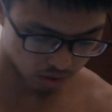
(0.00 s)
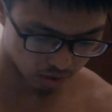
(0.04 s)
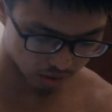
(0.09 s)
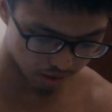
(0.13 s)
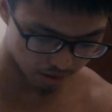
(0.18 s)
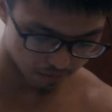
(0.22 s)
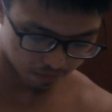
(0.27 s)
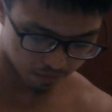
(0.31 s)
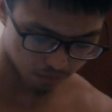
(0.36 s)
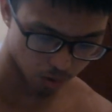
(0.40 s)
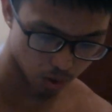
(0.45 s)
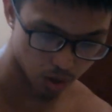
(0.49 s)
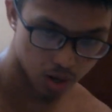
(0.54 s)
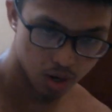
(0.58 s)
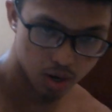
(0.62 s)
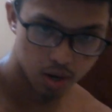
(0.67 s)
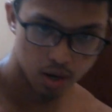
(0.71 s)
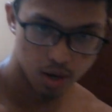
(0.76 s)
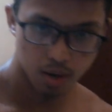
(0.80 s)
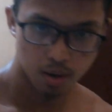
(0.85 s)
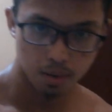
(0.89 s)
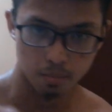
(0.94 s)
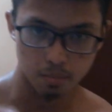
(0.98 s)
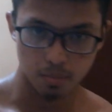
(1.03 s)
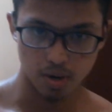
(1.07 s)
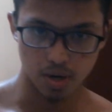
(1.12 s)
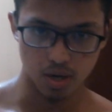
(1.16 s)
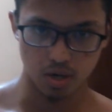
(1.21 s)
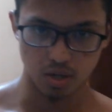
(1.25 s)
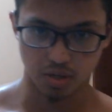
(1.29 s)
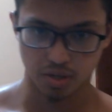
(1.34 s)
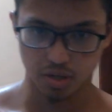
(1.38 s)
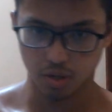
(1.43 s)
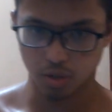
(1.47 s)
left foot
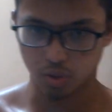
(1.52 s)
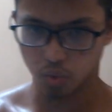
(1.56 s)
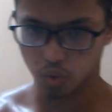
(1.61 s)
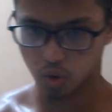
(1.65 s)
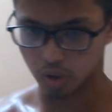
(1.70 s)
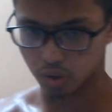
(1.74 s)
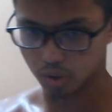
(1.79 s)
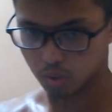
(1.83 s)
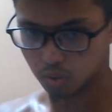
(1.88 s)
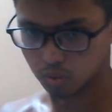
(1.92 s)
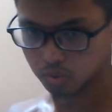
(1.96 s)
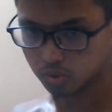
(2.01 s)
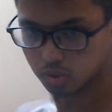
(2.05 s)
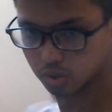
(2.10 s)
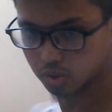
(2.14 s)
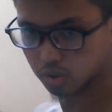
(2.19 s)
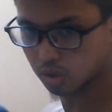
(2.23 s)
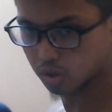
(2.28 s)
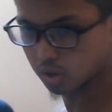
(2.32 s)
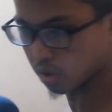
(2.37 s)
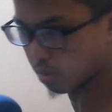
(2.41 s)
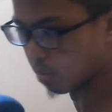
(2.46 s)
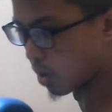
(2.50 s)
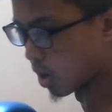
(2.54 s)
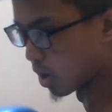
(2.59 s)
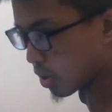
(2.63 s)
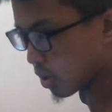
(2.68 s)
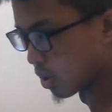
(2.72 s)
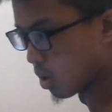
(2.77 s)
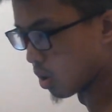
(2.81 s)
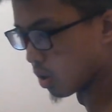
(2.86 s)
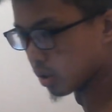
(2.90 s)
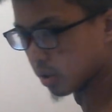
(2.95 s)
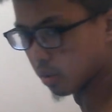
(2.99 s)
means that you are going to turn your body
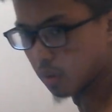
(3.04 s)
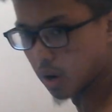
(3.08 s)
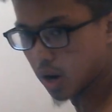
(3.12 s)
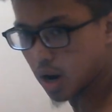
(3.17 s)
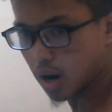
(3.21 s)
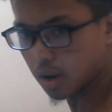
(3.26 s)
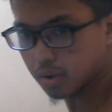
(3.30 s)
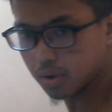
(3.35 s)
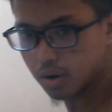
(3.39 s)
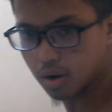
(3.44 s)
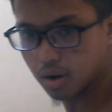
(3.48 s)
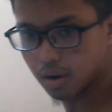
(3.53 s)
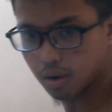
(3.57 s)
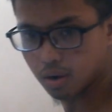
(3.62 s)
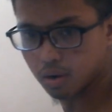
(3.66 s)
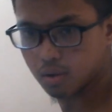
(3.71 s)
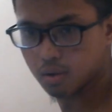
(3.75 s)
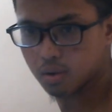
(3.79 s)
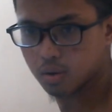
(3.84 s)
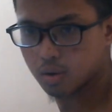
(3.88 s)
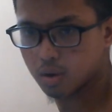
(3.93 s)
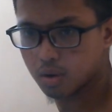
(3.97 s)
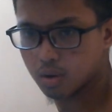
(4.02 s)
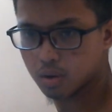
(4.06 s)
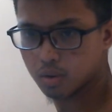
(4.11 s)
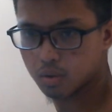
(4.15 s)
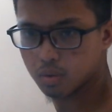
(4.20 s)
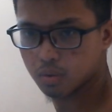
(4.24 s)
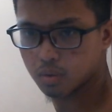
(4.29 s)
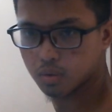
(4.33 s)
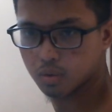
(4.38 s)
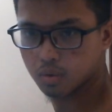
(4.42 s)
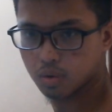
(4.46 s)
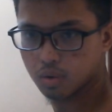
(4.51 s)
all the way out here.
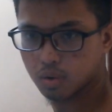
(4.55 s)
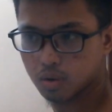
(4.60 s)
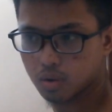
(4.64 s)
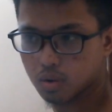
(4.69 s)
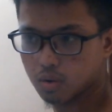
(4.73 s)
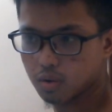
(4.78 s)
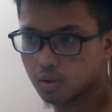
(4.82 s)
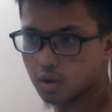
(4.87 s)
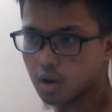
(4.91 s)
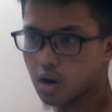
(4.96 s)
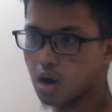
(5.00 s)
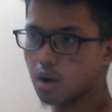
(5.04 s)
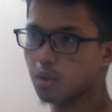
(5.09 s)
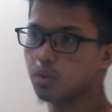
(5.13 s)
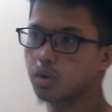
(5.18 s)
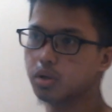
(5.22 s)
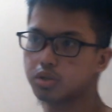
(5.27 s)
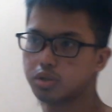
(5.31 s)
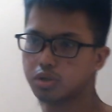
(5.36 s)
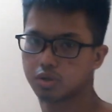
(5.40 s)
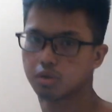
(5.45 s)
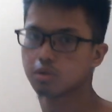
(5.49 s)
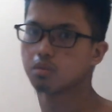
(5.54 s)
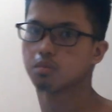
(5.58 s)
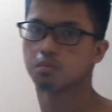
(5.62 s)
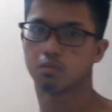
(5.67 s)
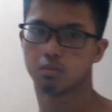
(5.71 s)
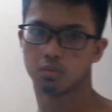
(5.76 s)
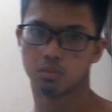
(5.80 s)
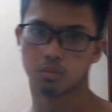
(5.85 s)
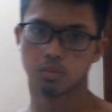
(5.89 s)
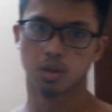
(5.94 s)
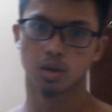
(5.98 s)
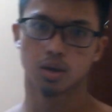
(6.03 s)
Okay, which
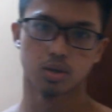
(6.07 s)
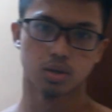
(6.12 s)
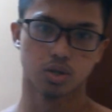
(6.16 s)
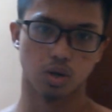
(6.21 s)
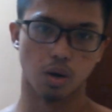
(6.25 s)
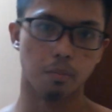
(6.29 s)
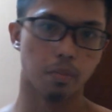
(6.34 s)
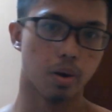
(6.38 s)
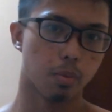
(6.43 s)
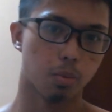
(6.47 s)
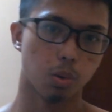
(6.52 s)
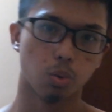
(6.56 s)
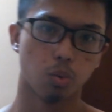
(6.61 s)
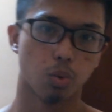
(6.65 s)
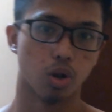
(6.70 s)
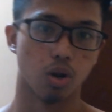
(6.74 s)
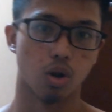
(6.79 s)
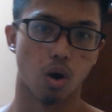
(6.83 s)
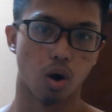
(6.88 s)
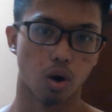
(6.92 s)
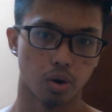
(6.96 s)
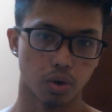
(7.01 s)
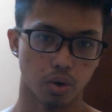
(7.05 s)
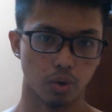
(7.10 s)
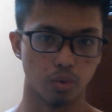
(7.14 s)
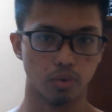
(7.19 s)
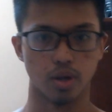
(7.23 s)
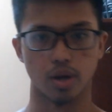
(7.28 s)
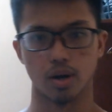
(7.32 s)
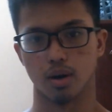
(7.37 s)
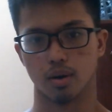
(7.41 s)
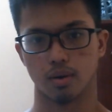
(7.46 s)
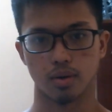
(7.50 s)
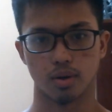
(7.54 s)
some people will argue
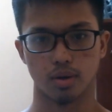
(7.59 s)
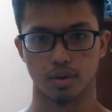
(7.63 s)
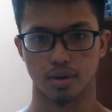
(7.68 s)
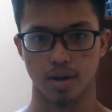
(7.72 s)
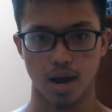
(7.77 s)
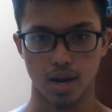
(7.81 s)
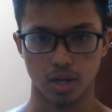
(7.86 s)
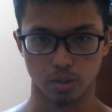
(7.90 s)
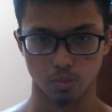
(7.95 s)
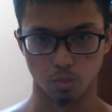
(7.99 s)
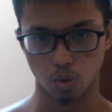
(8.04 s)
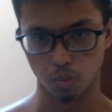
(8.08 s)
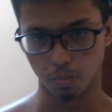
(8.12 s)
that it has more